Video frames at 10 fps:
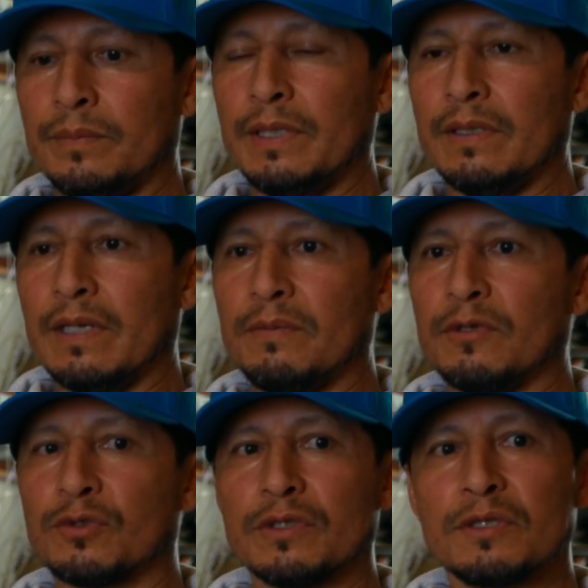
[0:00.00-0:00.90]
being
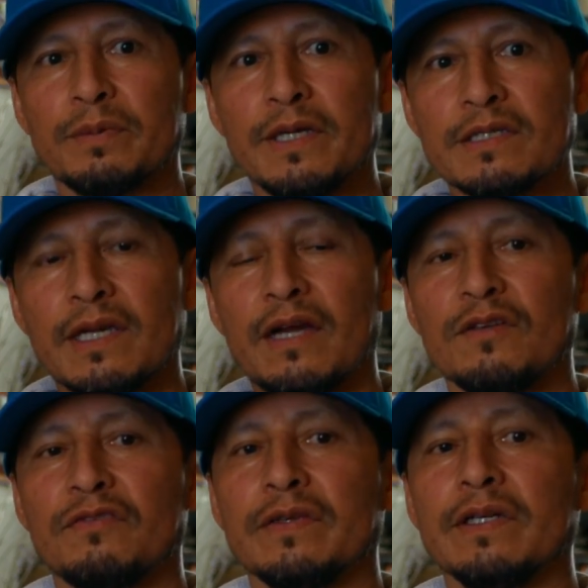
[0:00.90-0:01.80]
able to express how
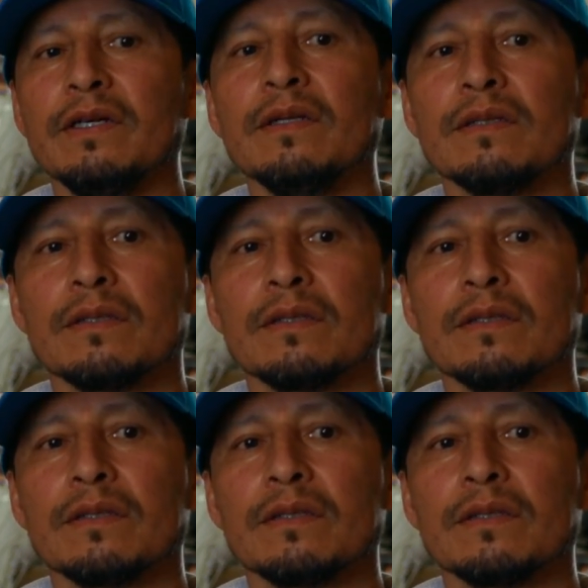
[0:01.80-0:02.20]
you feel